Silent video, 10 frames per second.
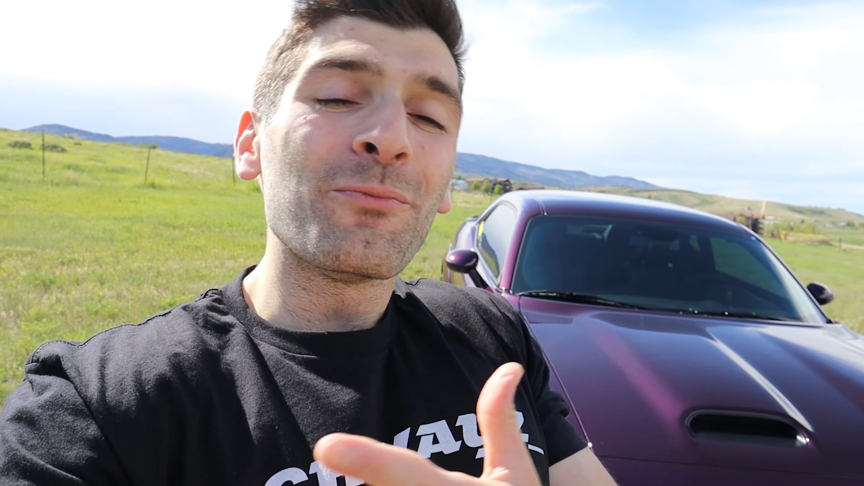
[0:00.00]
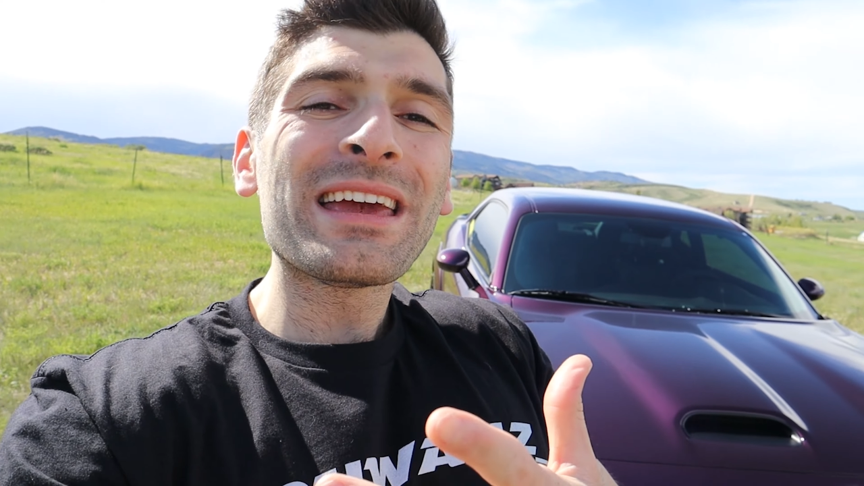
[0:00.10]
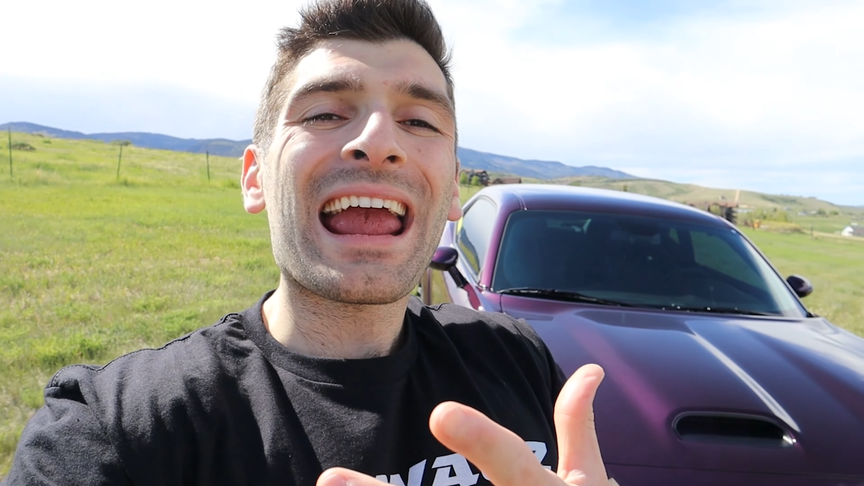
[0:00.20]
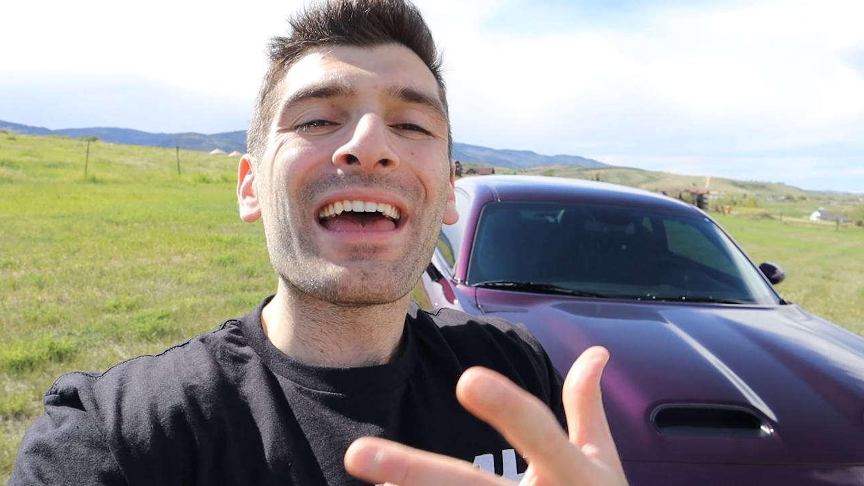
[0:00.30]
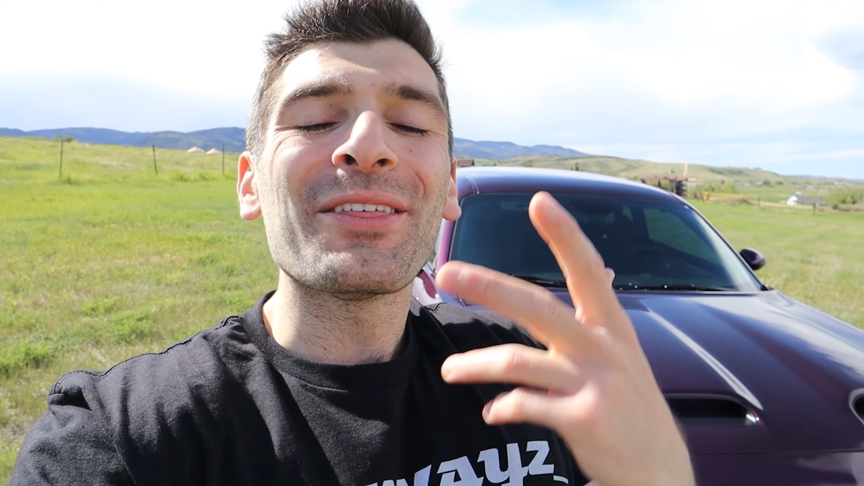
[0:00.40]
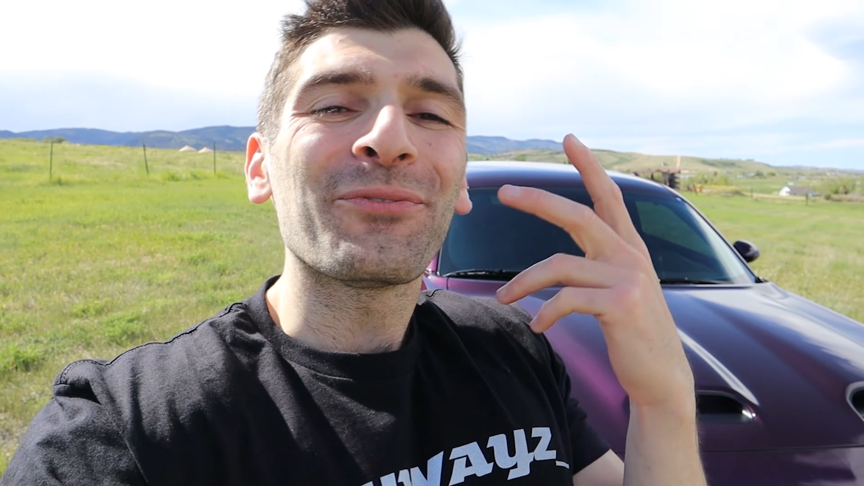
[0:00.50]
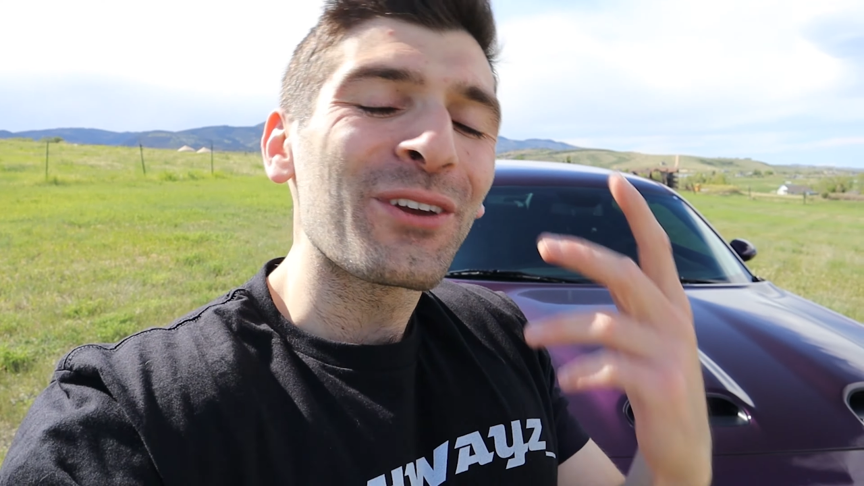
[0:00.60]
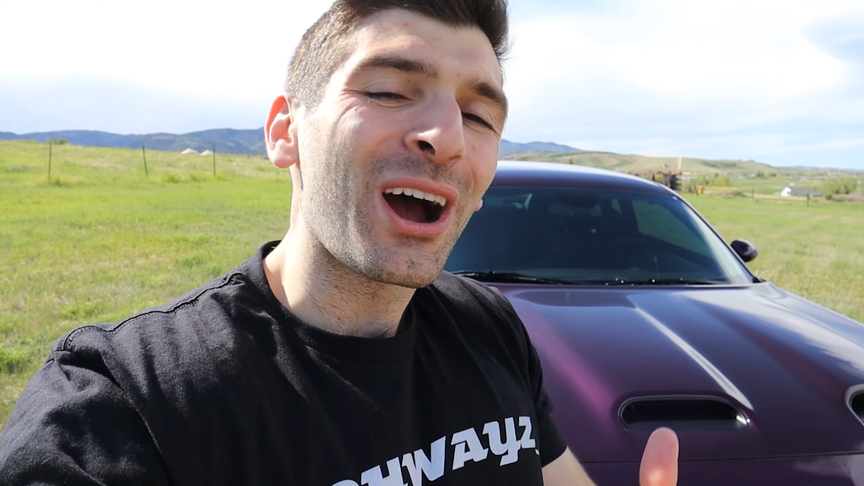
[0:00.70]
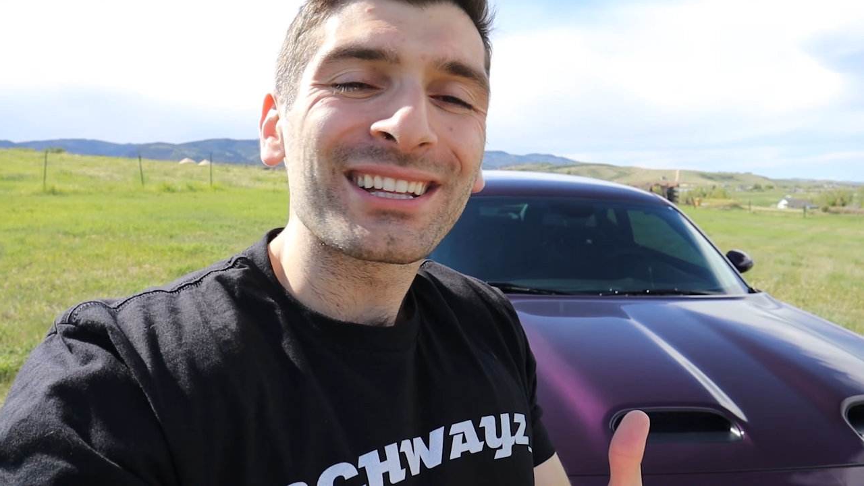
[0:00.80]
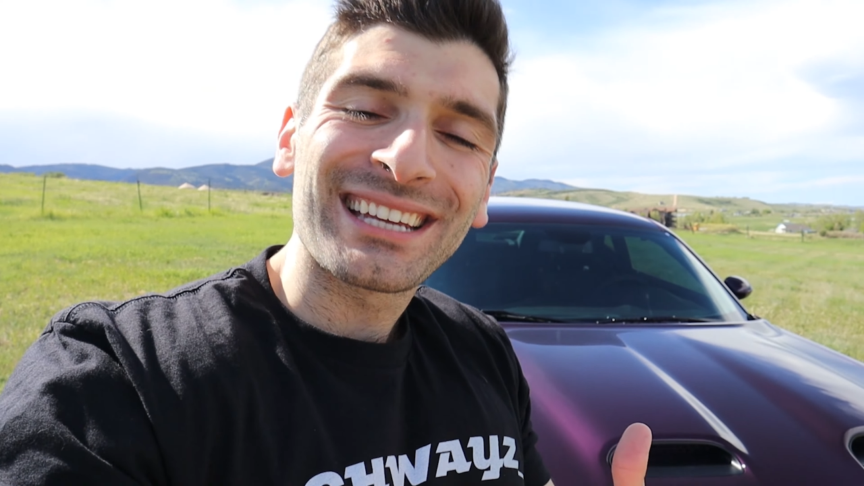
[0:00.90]
me and the
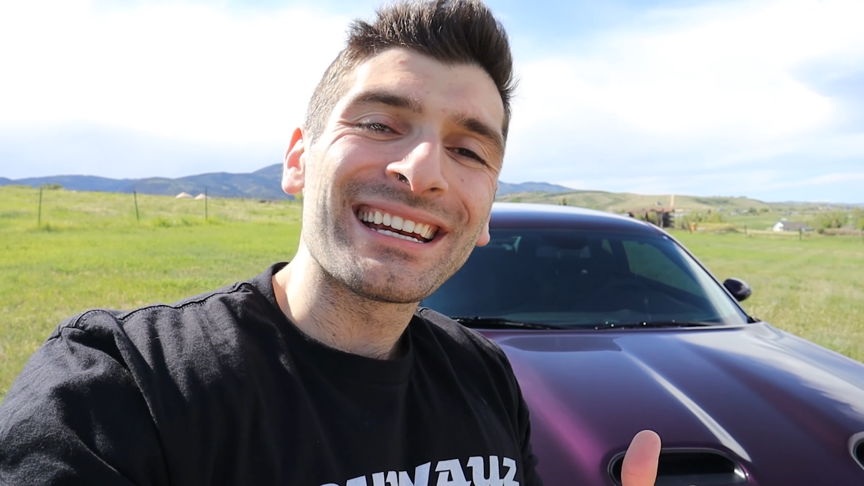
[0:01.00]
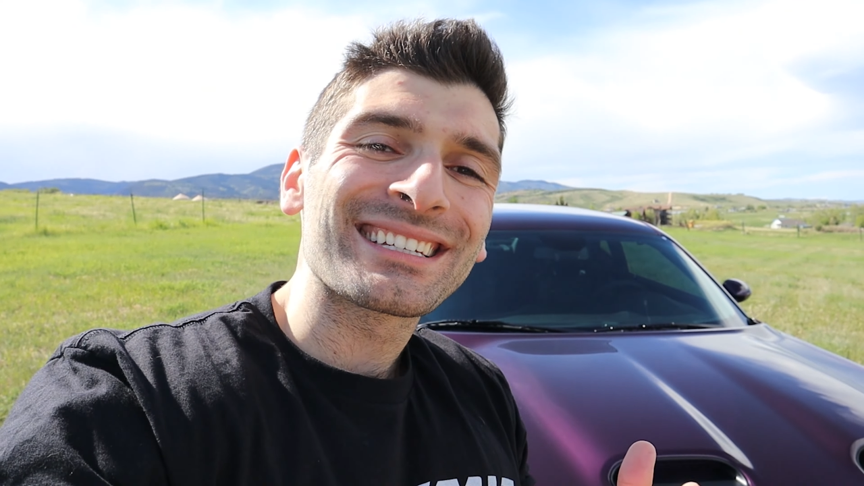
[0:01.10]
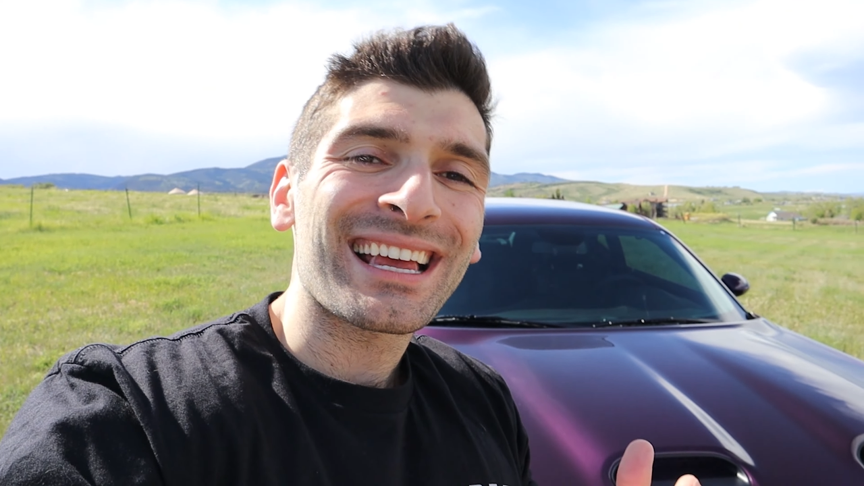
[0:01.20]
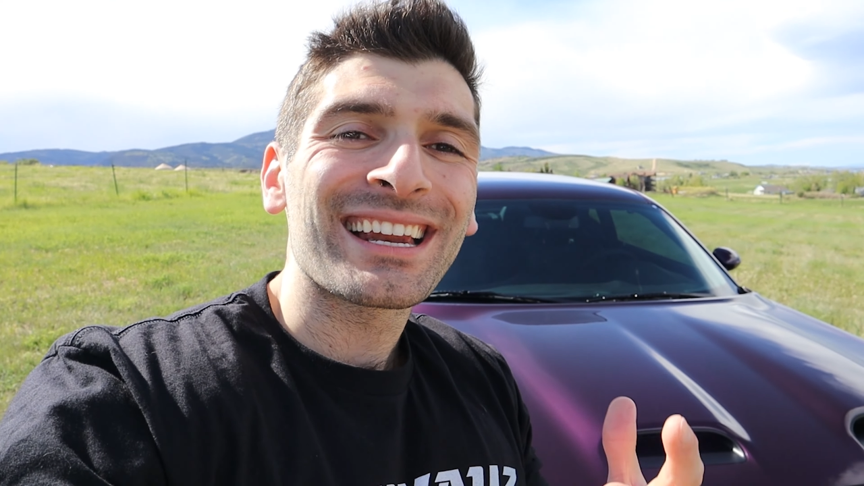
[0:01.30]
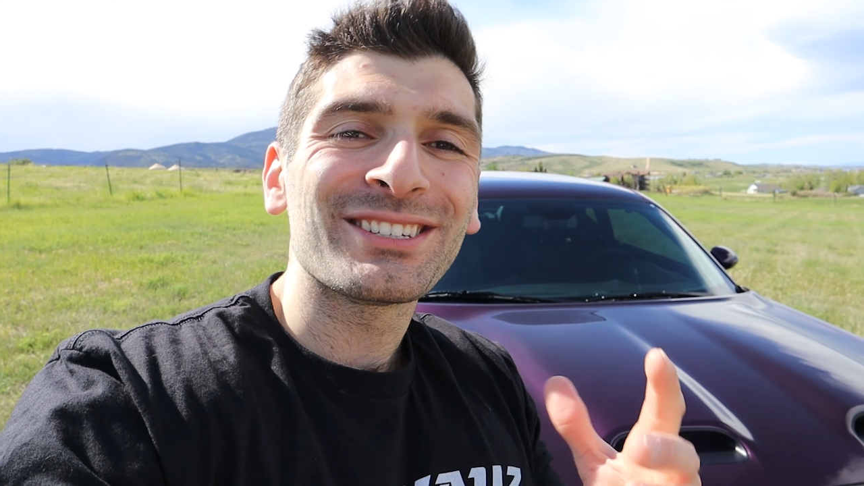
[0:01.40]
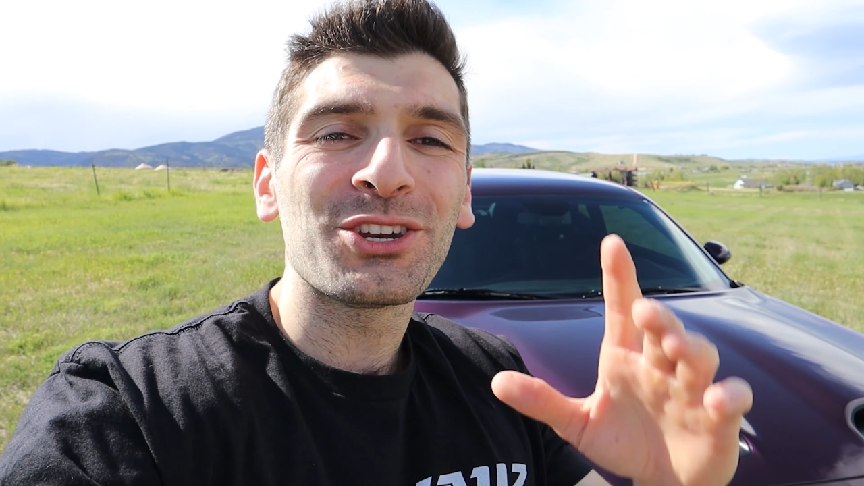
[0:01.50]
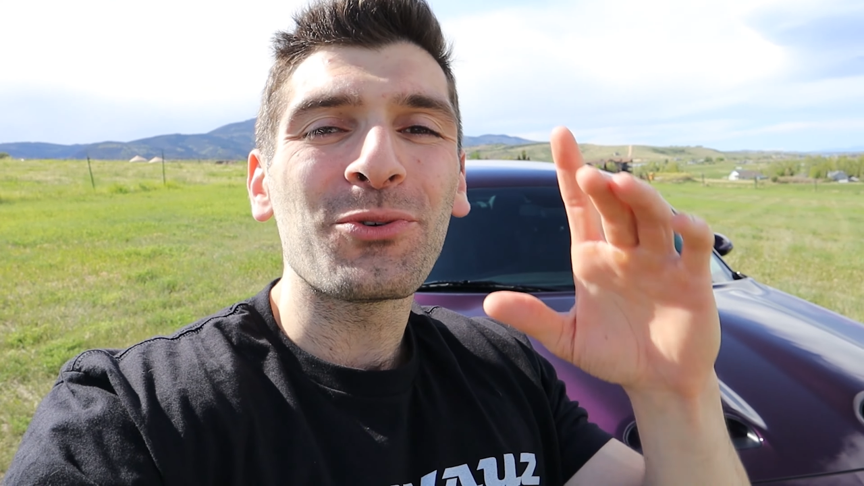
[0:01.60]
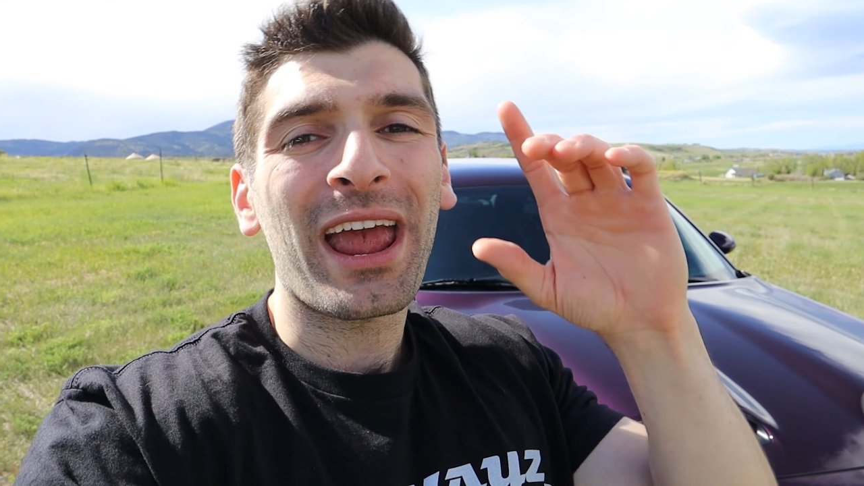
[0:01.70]
fiance decided to do